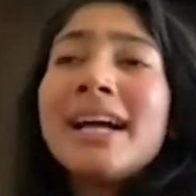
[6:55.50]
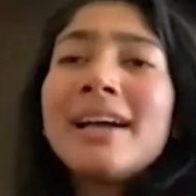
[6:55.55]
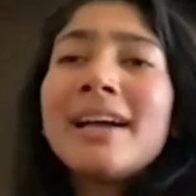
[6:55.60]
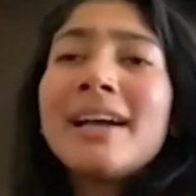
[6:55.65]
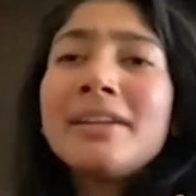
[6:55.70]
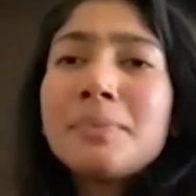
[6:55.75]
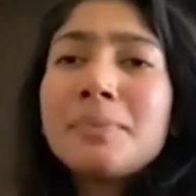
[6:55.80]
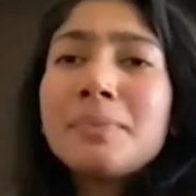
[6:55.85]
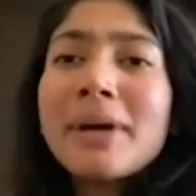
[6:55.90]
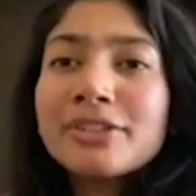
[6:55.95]

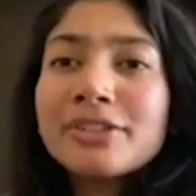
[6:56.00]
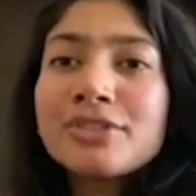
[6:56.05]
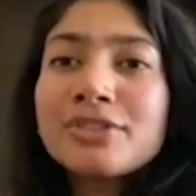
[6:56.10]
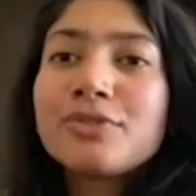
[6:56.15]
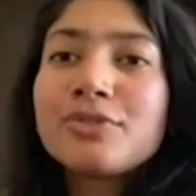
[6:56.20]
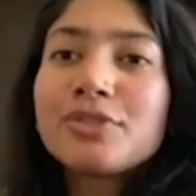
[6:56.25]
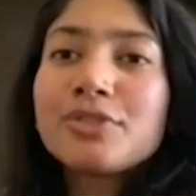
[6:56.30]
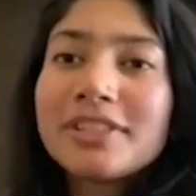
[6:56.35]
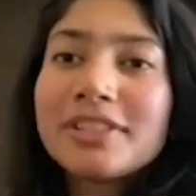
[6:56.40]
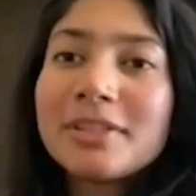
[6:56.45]
had a
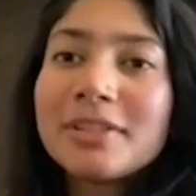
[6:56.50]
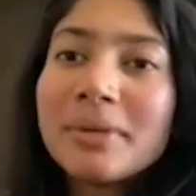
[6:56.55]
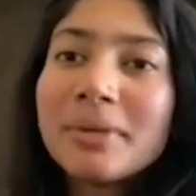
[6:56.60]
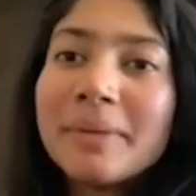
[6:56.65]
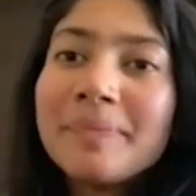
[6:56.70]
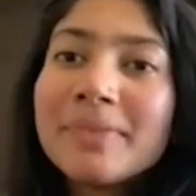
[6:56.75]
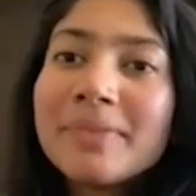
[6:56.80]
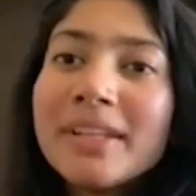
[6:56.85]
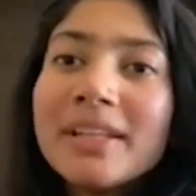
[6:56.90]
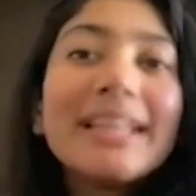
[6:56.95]
passion for
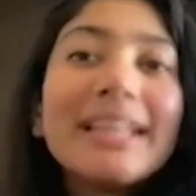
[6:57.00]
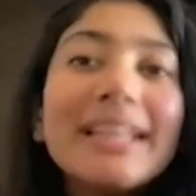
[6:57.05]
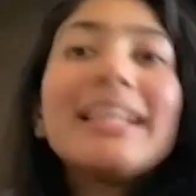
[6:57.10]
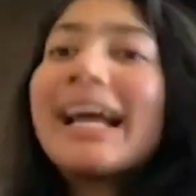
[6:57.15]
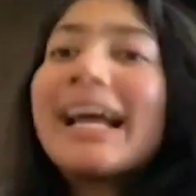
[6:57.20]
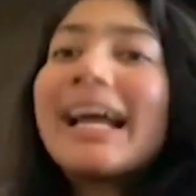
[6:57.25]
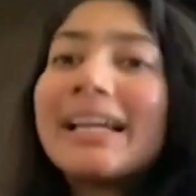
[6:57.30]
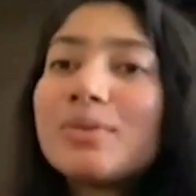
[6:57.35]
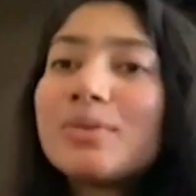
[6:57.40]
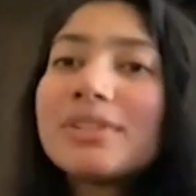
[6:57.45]
cinema that
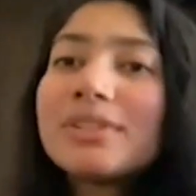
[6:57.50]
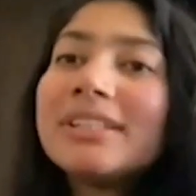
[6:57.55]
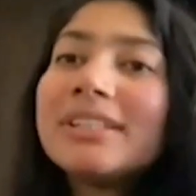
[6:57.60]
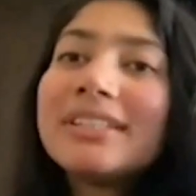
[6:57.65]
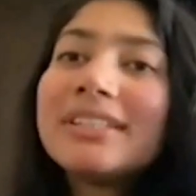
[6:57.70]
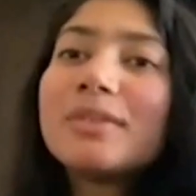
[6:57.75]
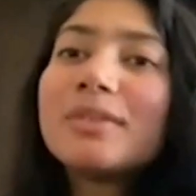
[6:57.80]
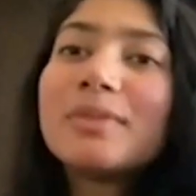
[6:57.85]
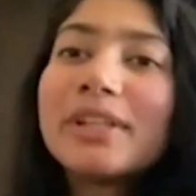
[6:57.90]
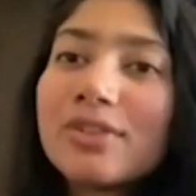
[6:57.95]
I
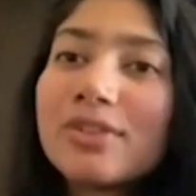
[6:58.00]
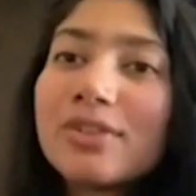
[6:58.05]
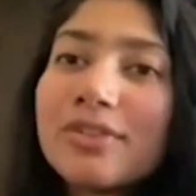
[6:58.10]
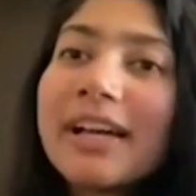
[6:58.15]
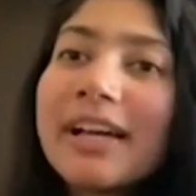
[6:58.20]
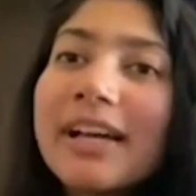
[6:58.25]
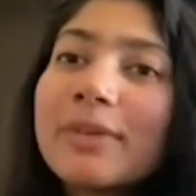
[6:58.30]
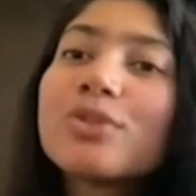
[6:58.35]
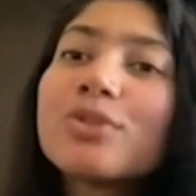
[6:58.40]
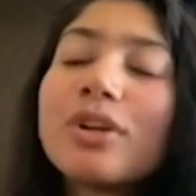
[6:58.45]
wasn't aware of.
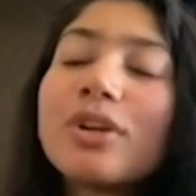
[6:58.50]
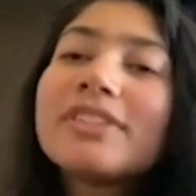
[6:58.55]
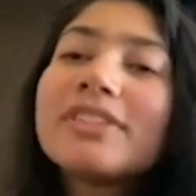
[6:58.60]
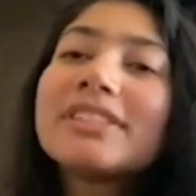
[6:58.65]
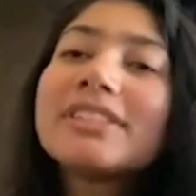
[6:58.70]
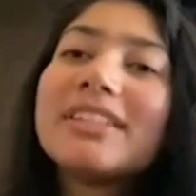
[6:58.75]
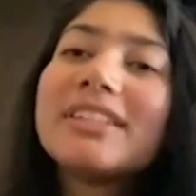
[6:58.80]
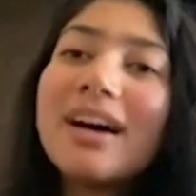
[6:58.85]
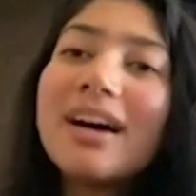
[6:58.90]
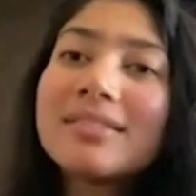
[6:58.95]
I was
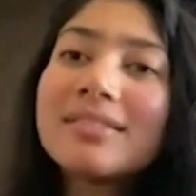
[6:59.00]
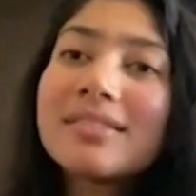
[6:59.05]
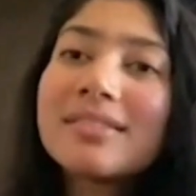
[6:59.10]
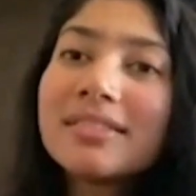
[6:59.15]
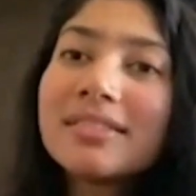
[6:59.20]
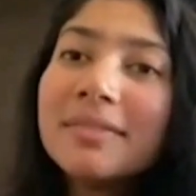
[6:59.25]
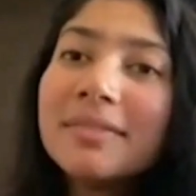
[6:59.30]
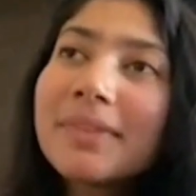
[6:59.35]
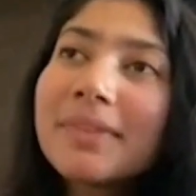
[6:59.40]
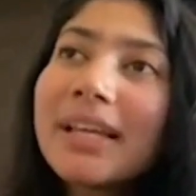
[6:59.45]
always a
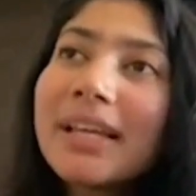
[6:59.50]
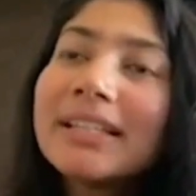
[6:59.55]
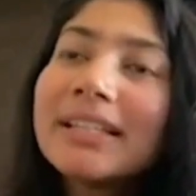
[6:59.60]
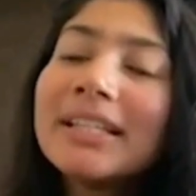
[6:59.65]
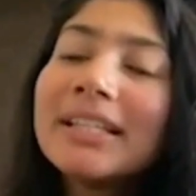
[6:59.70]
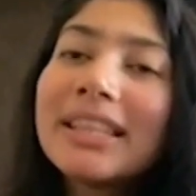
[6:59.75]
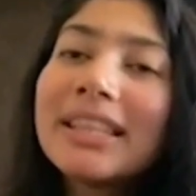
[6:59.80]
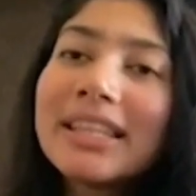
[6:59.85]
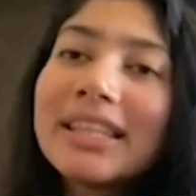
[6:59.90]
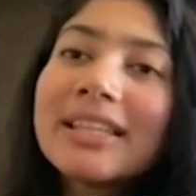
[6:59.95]
dancer. I
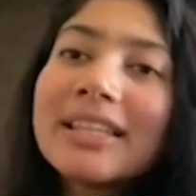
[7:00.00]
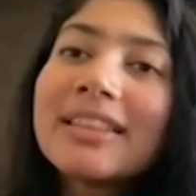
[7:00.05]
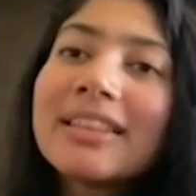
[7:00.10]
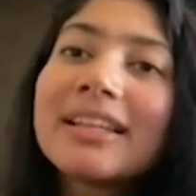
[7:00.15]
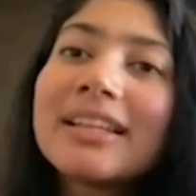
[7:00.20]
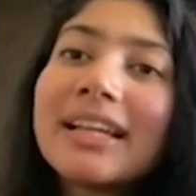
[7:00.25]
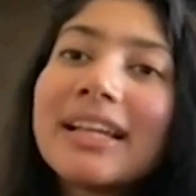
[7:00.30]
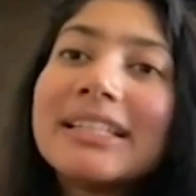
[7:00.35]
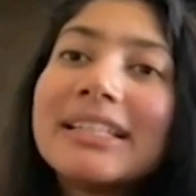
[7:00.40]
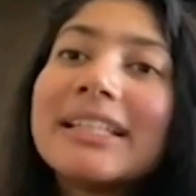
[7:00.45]
didn't think
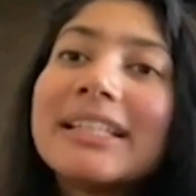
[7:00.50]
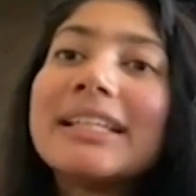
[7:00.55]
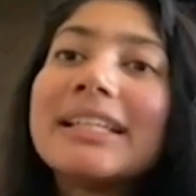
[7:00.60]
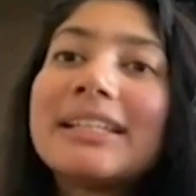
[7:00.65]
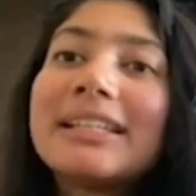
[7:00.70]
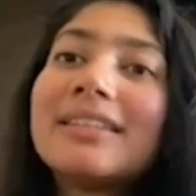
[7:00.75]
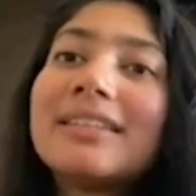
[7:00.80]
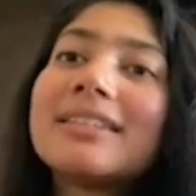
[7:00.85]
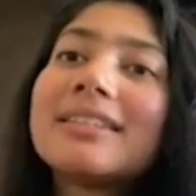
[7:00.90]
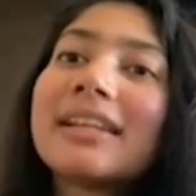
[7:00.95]
that I
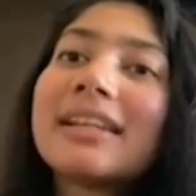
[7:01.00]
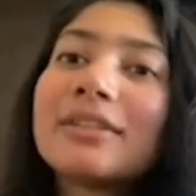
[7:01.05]
liked this